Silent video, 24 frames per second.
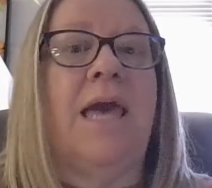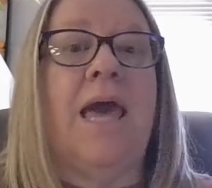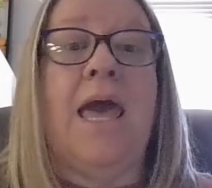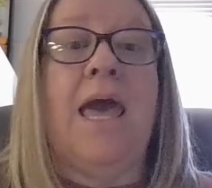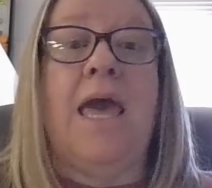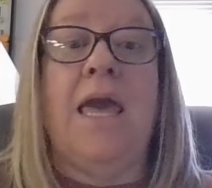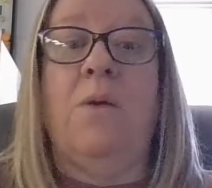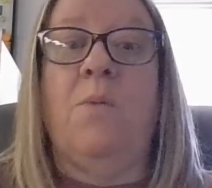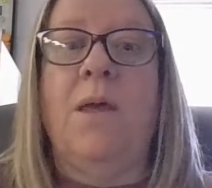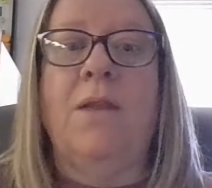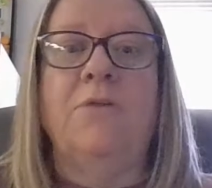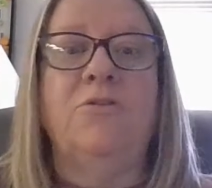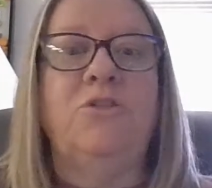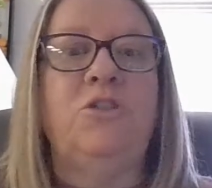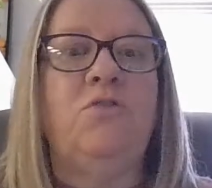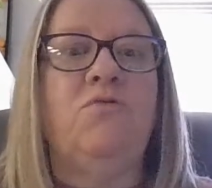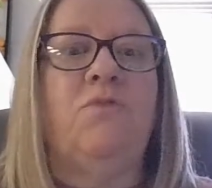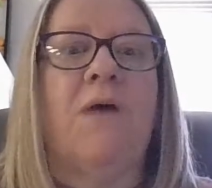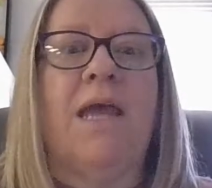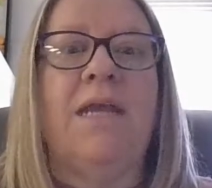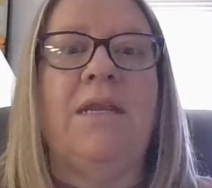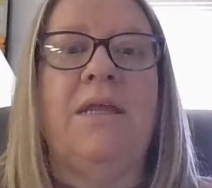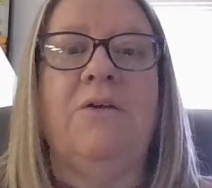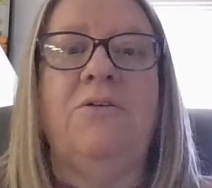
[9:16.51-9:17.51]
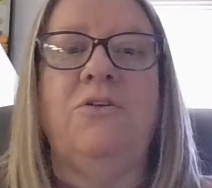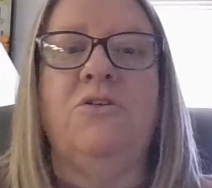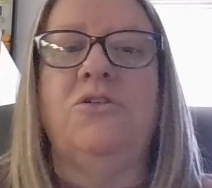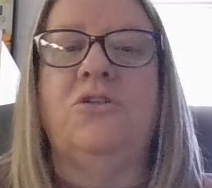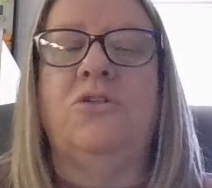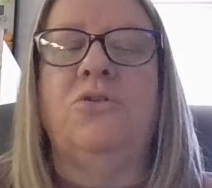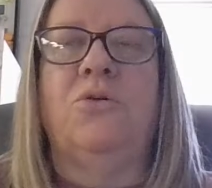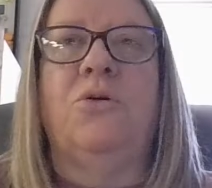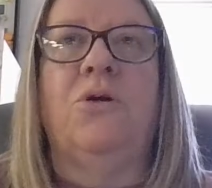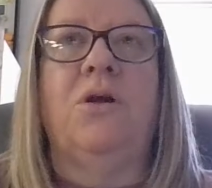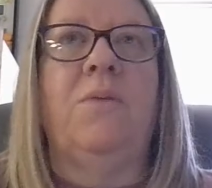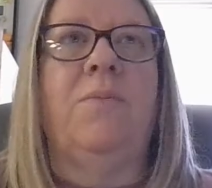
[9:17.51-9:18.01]
hey, why don't you write down your
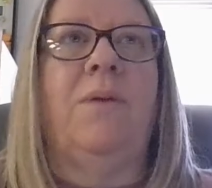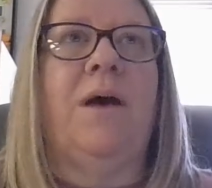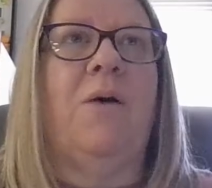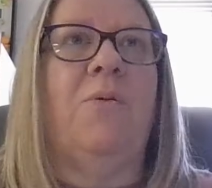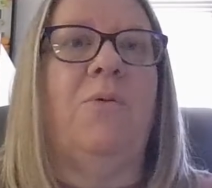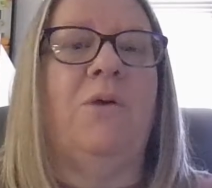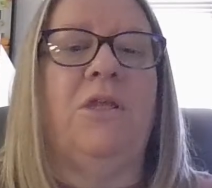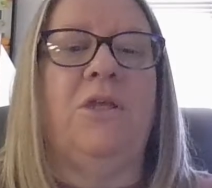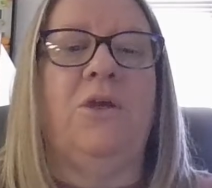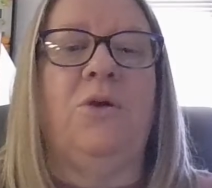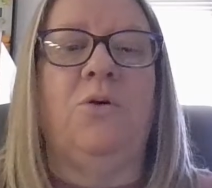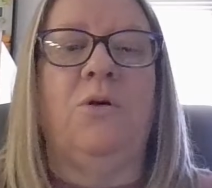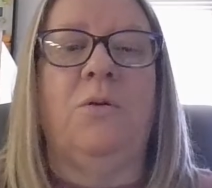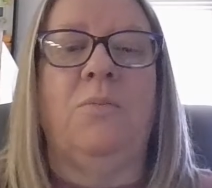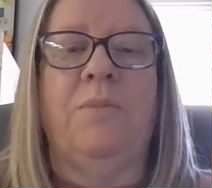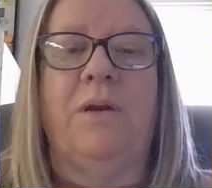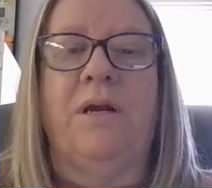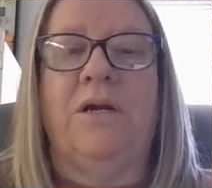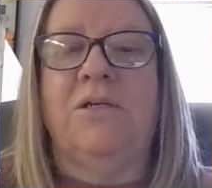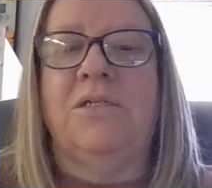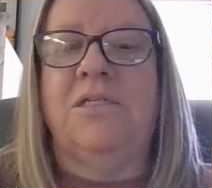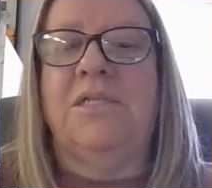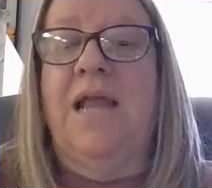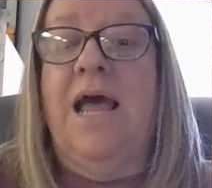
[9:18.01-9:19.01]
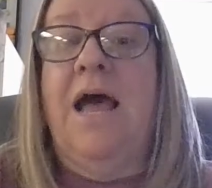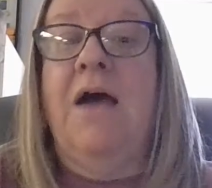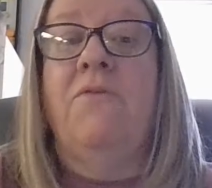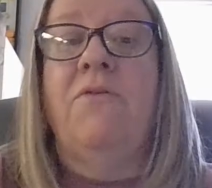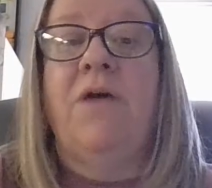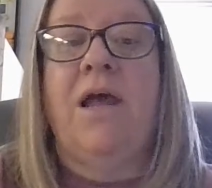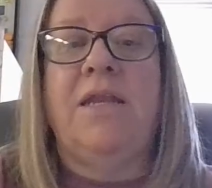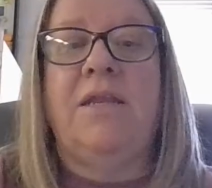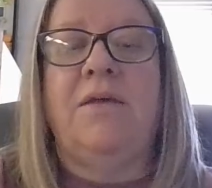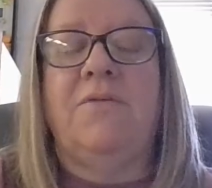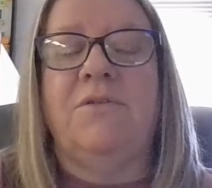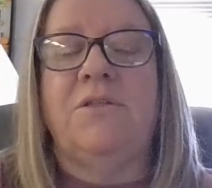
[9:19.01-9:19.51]
story about when you were embarrassed, and I'll
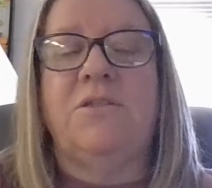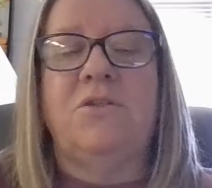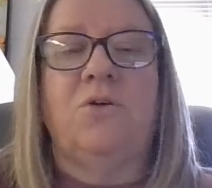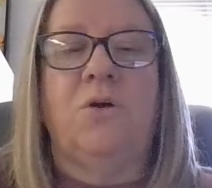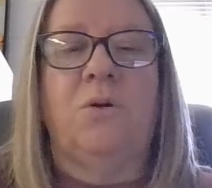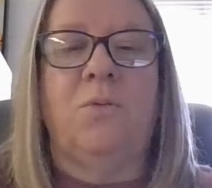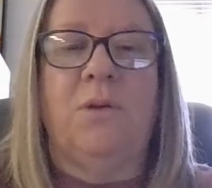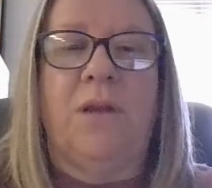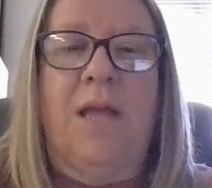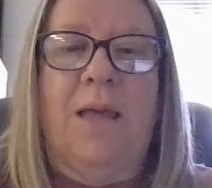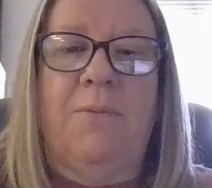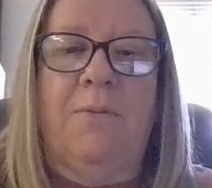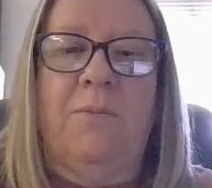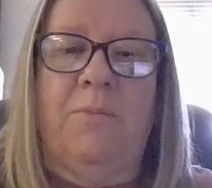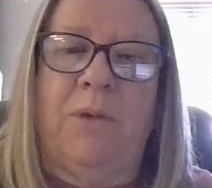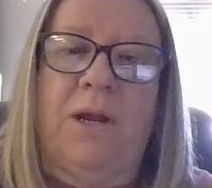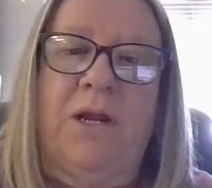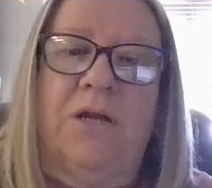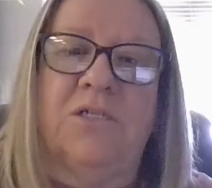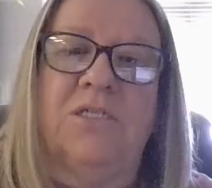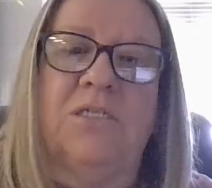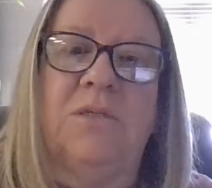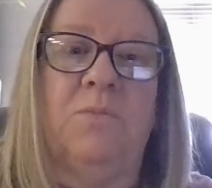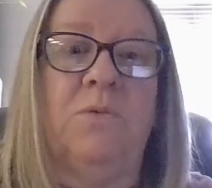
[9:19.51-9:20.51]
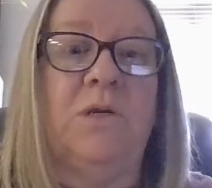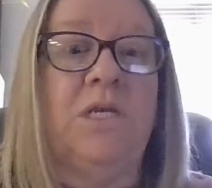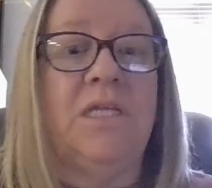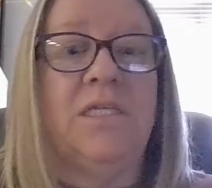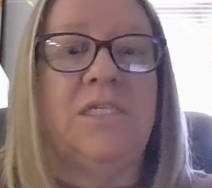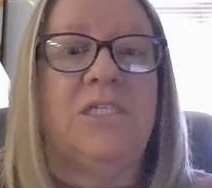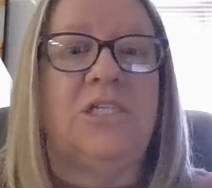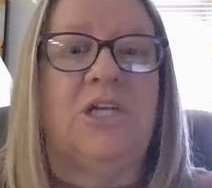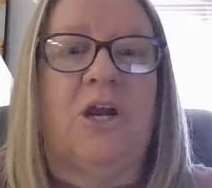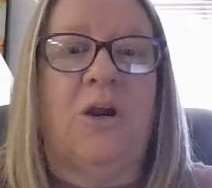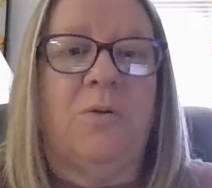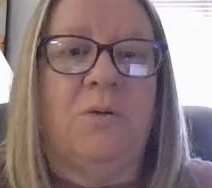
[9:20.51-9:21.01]
write down the story when I'm embarrassed, and we
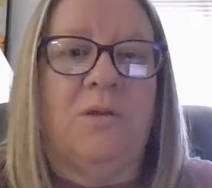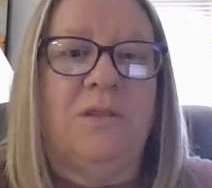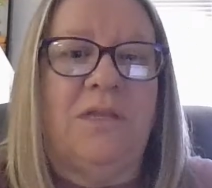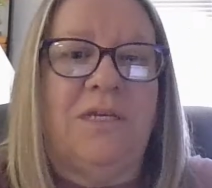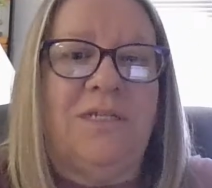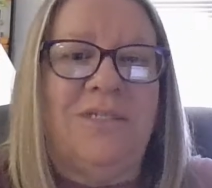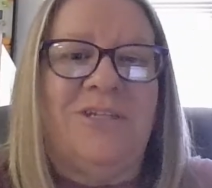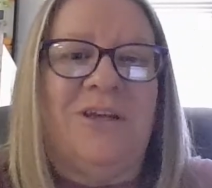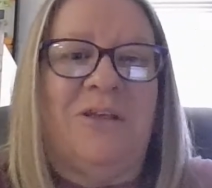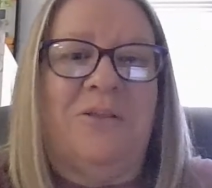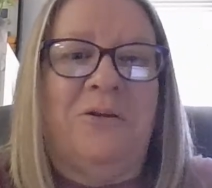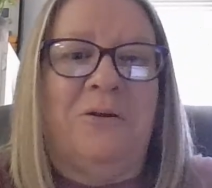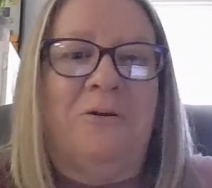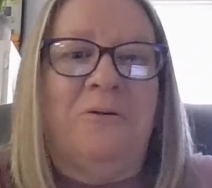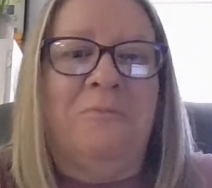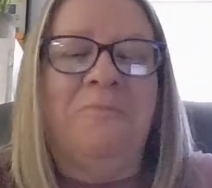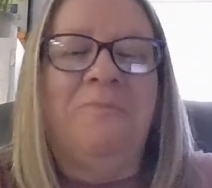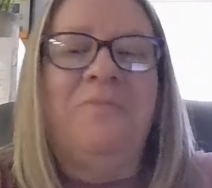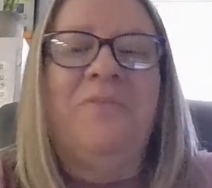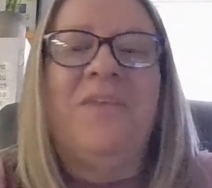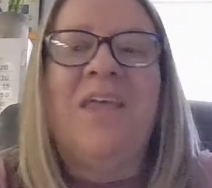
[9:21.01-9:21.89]
can share it with each other.